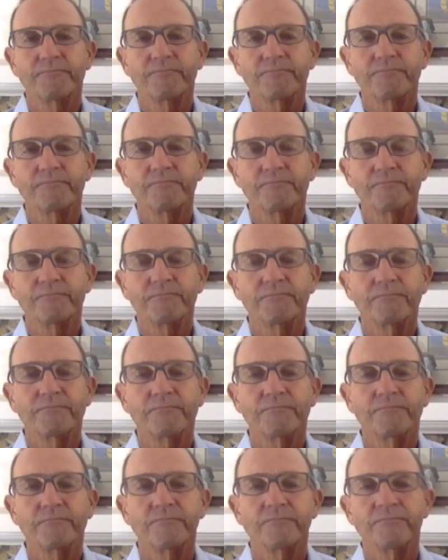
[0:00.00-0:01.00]

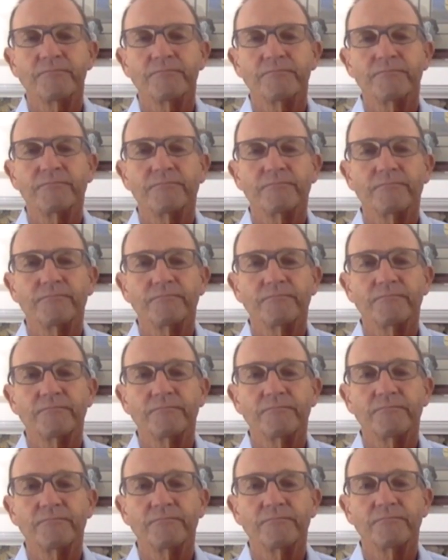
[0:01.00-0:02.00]

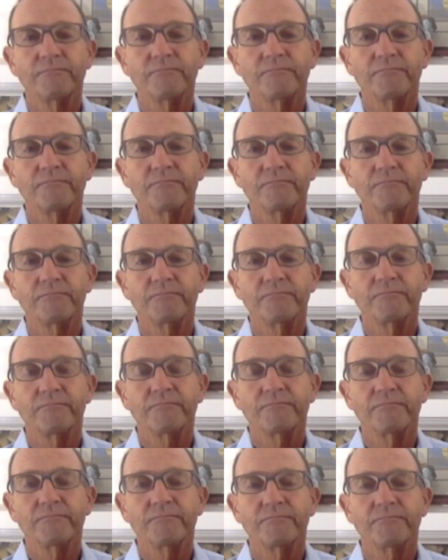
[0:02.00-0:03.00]

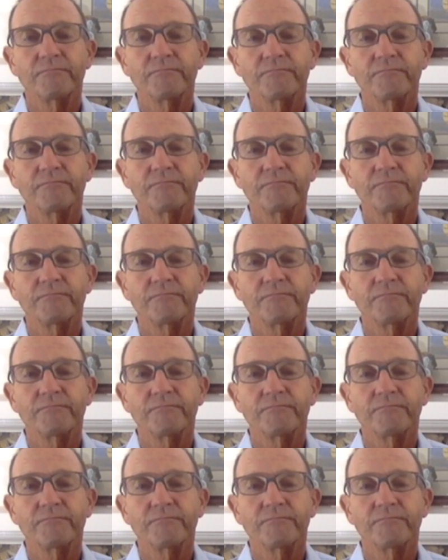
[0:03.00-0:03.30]
This person isn't speaking.